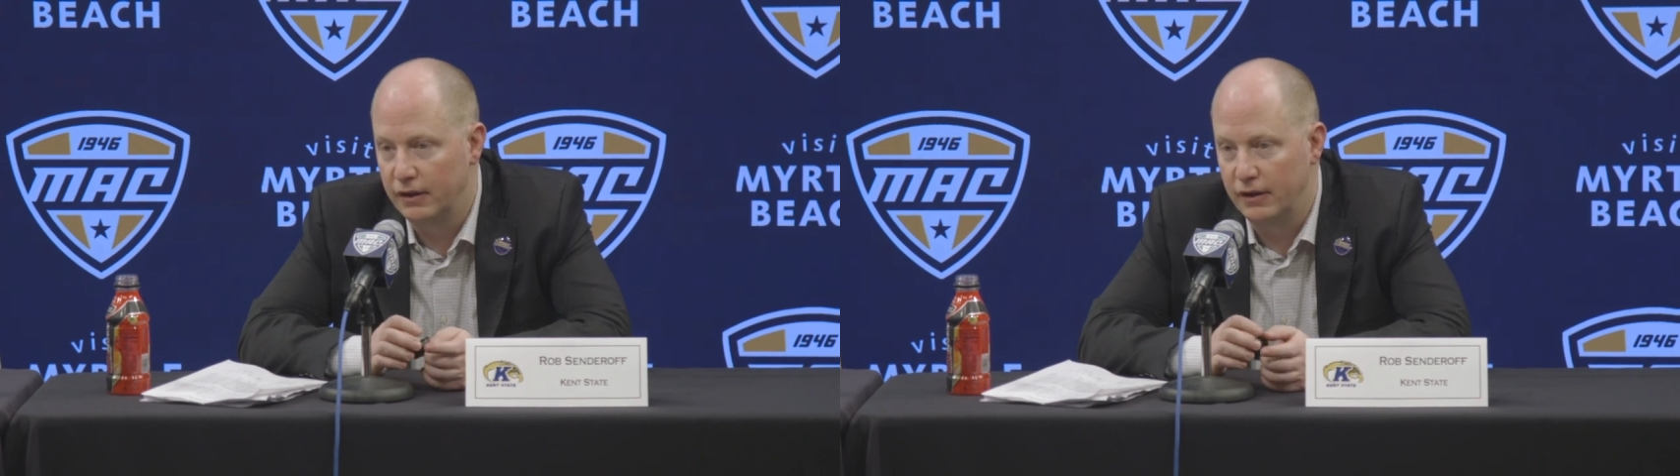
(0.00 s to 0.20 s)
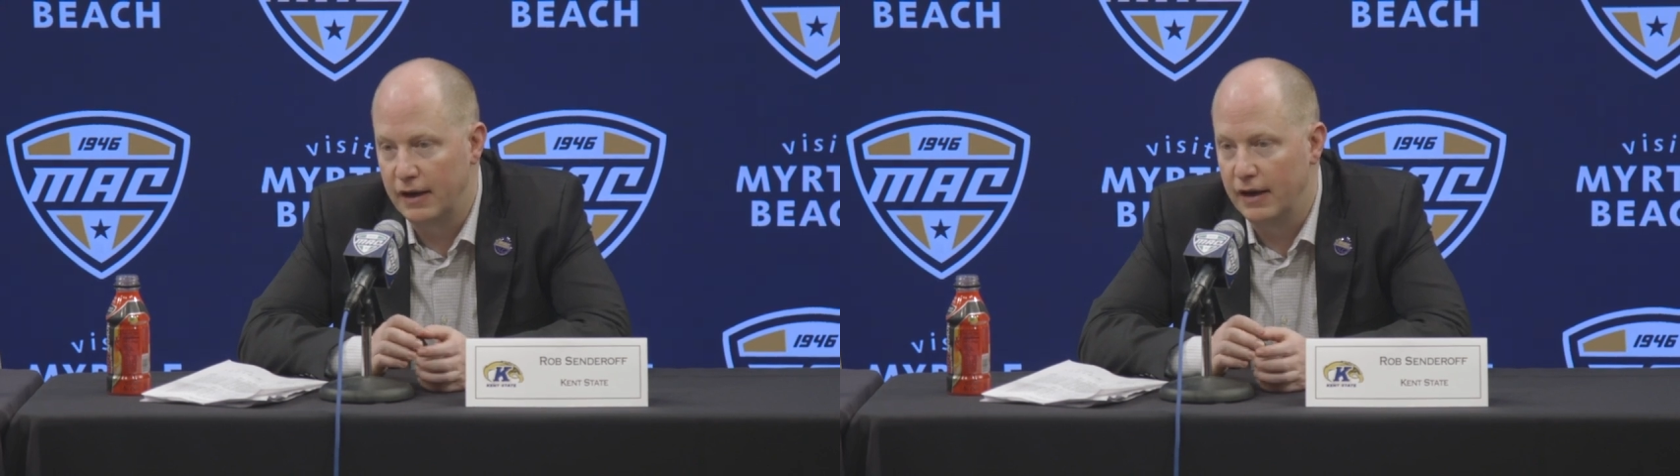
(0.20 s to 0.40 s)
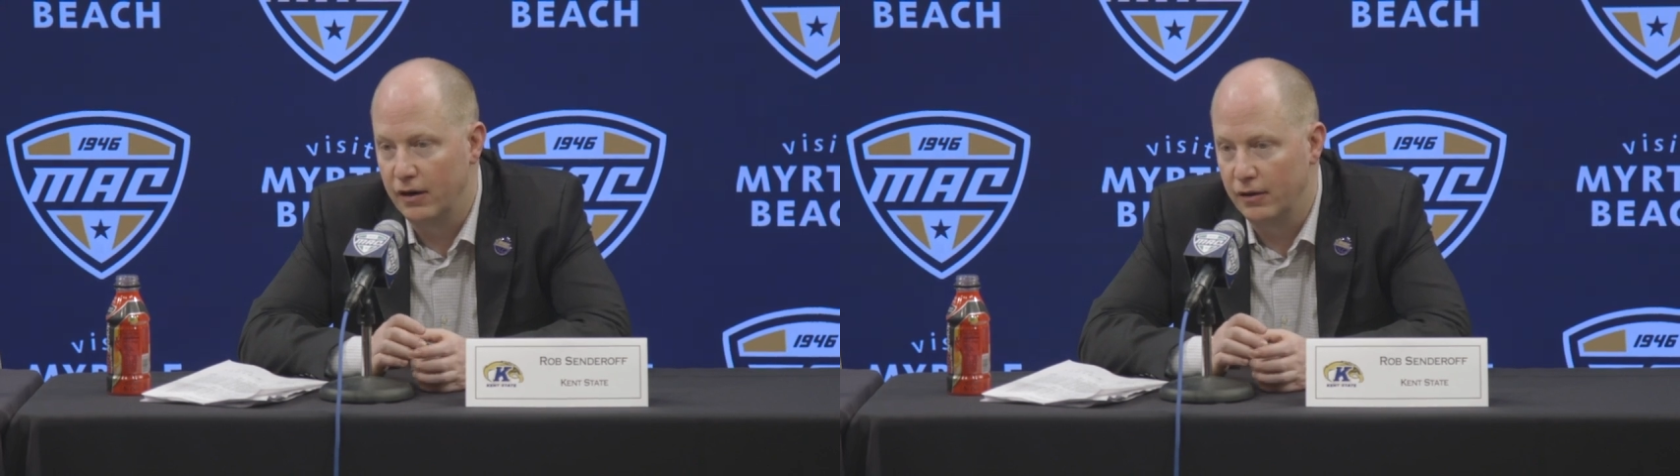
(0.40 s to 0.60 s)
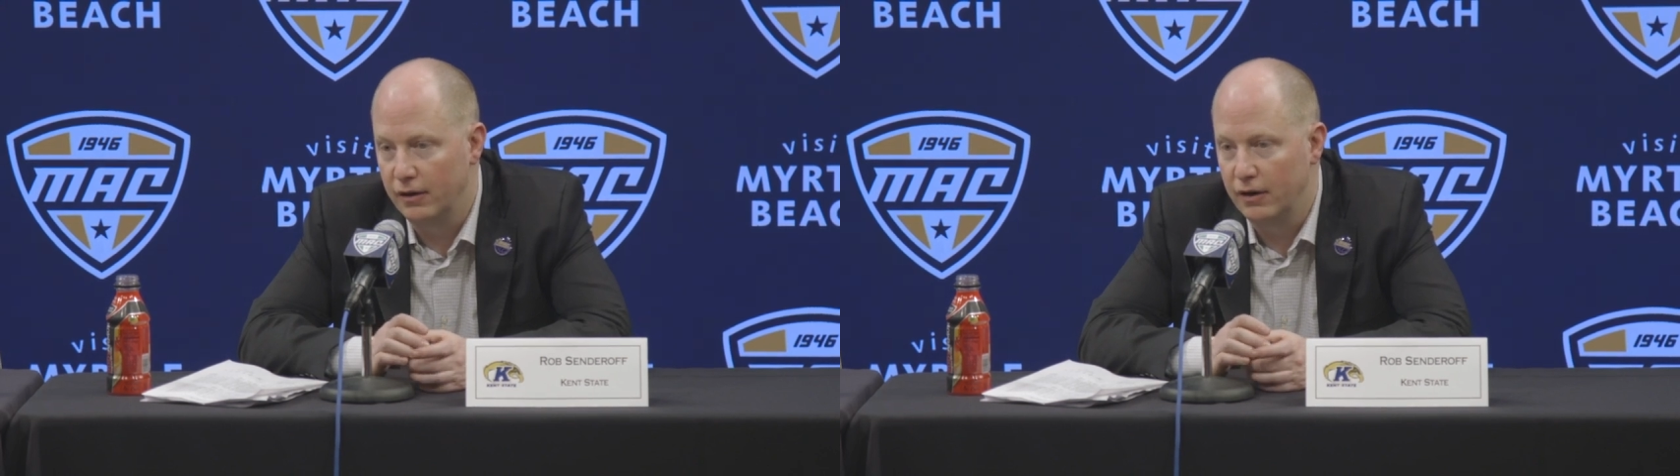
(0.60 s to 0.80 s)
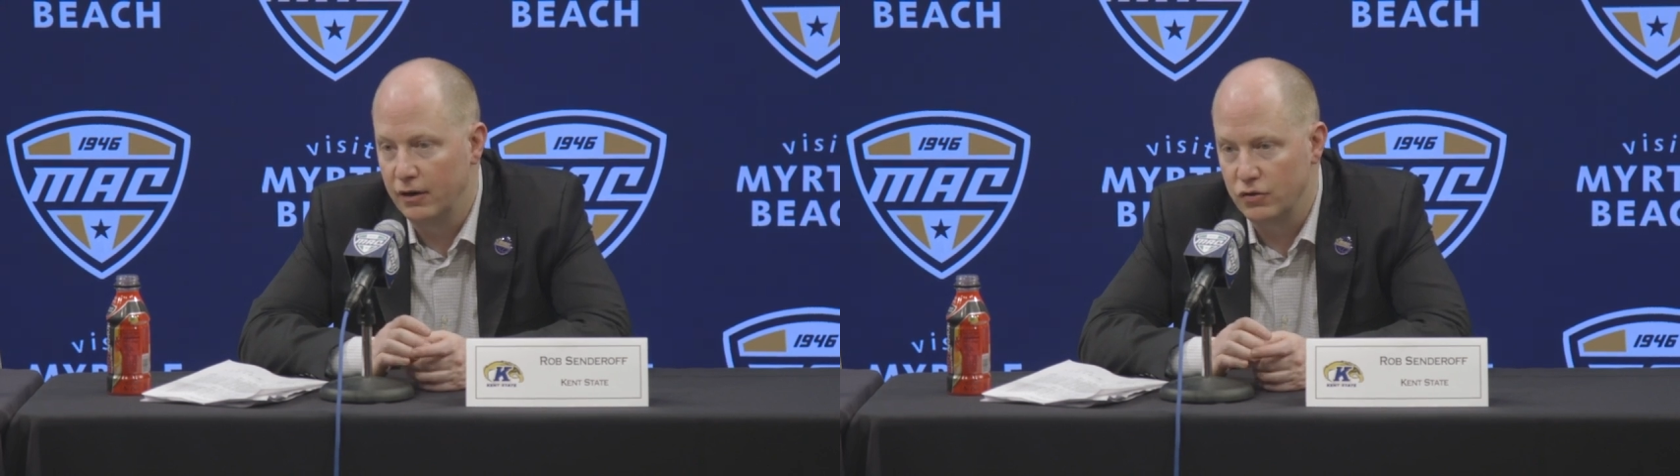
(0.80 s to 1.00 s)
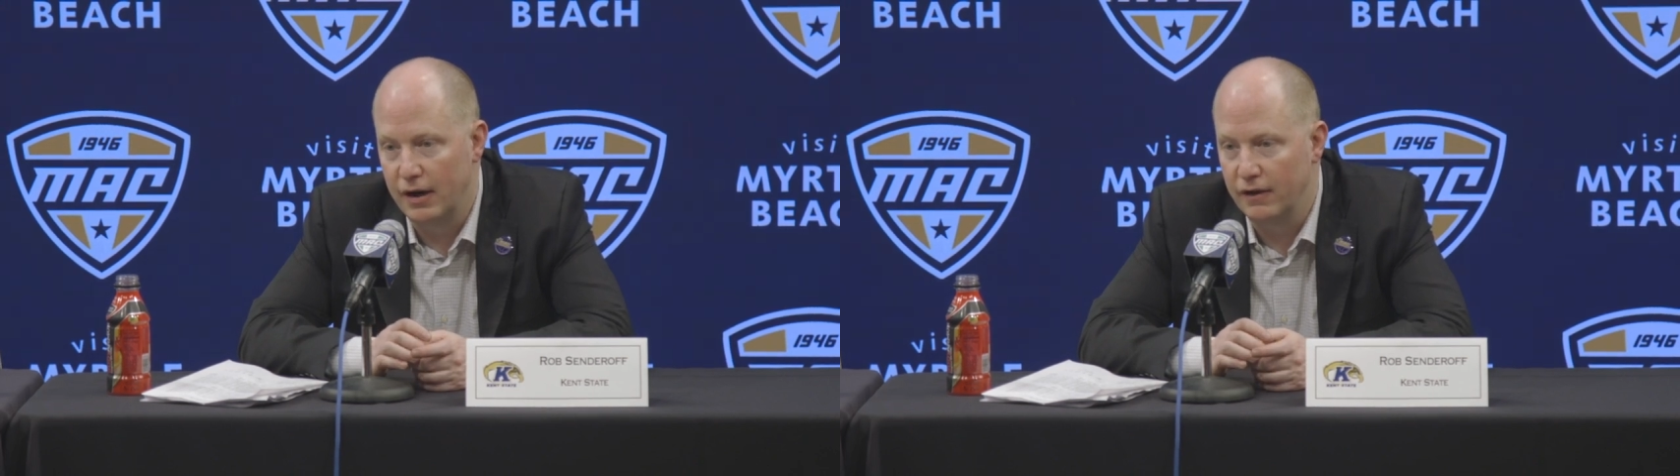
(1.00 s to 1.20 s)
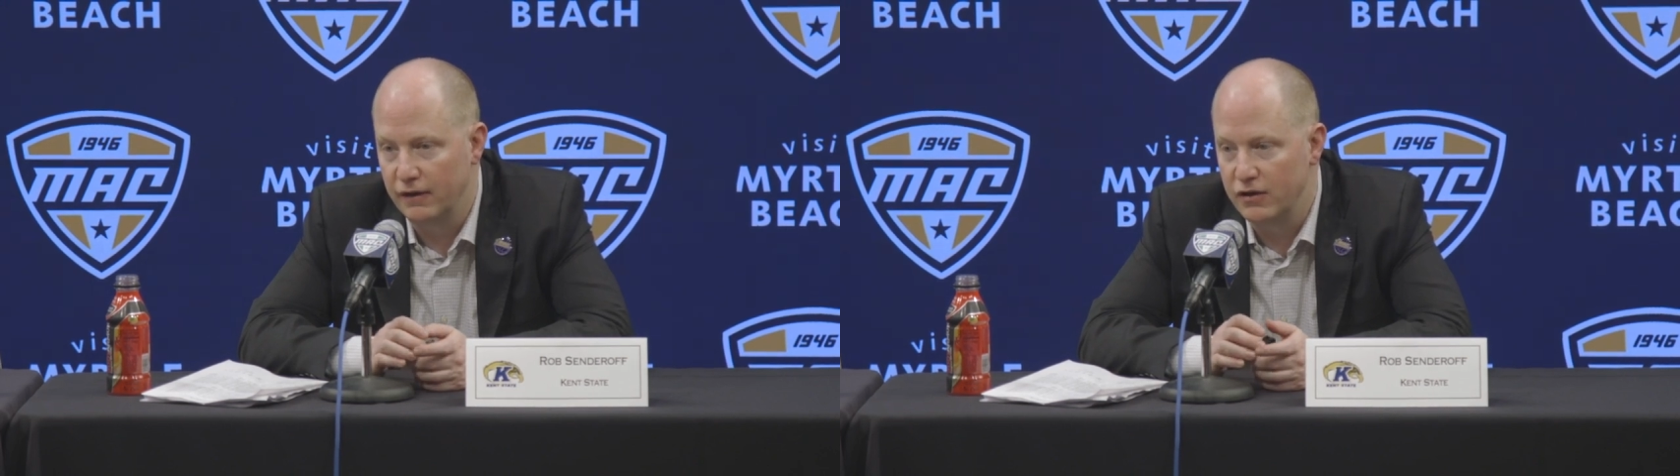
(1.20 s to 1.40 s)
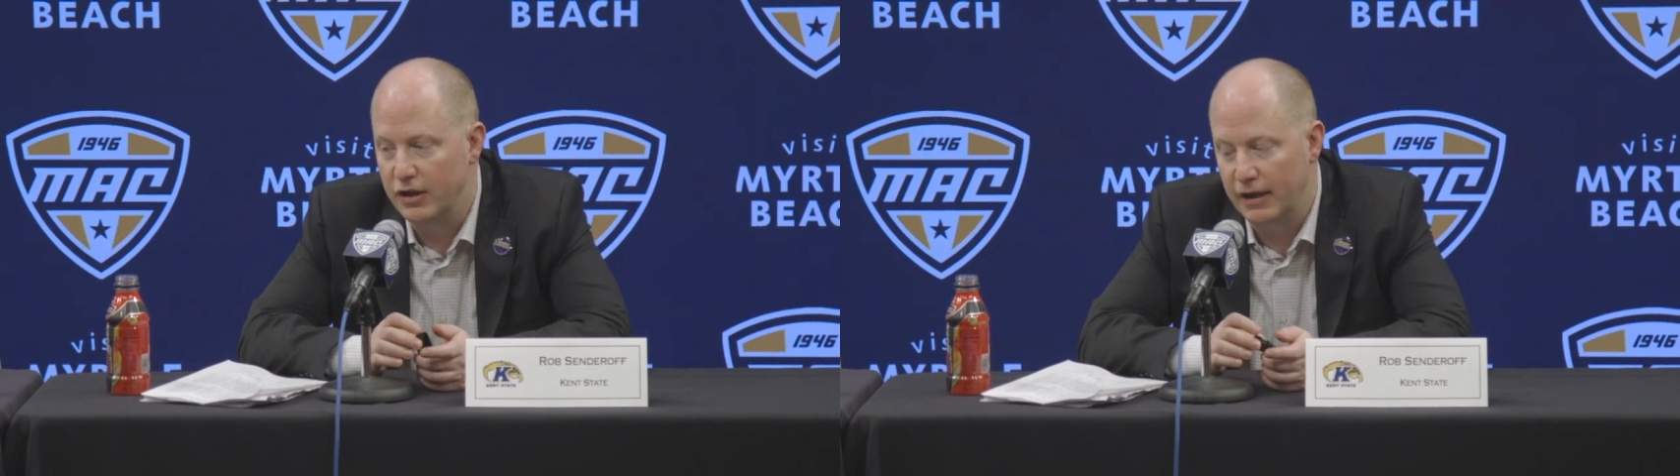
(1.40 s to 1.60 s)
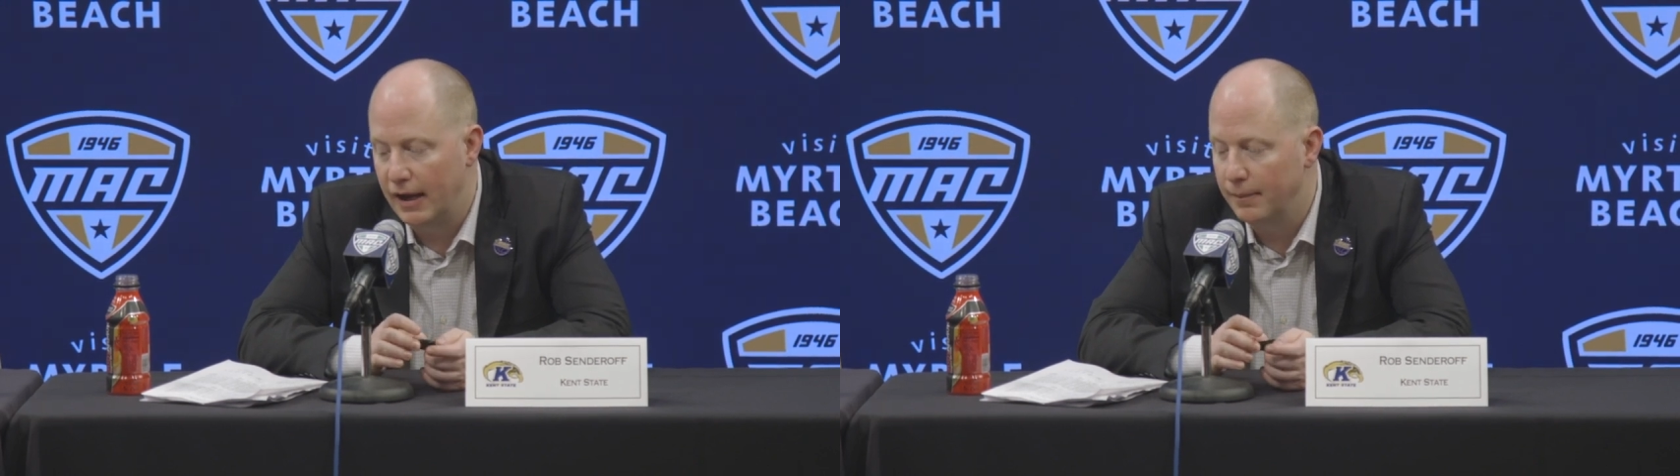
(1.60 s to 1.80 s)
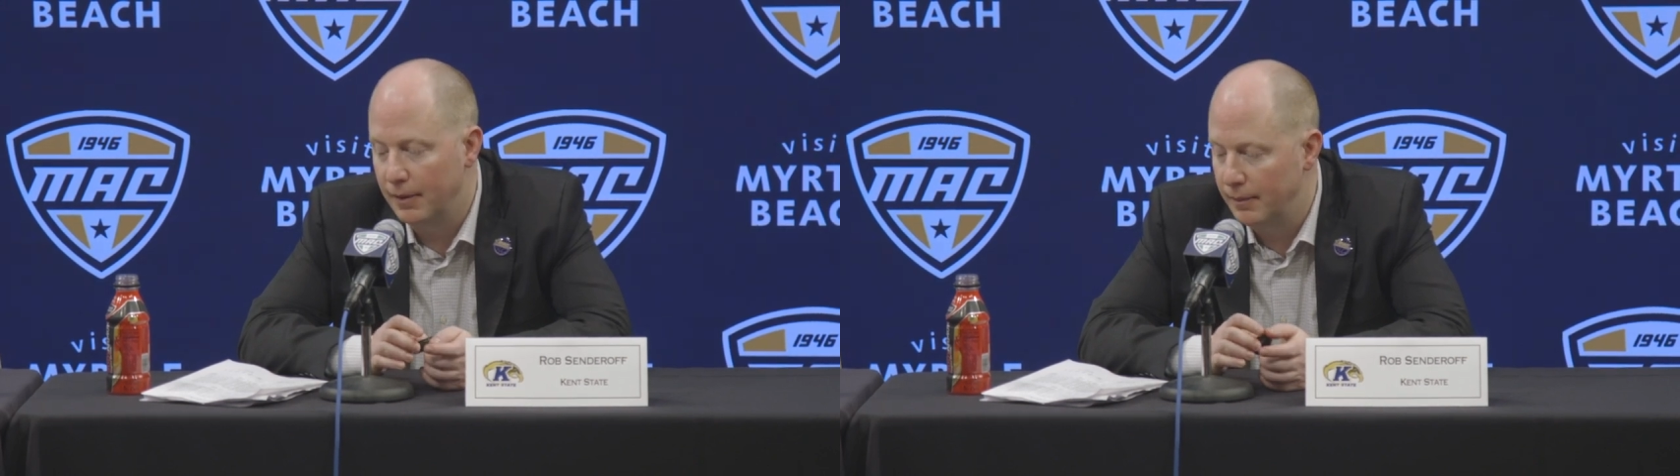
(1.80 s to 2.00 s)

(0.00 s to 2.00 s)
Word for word: in their transition game.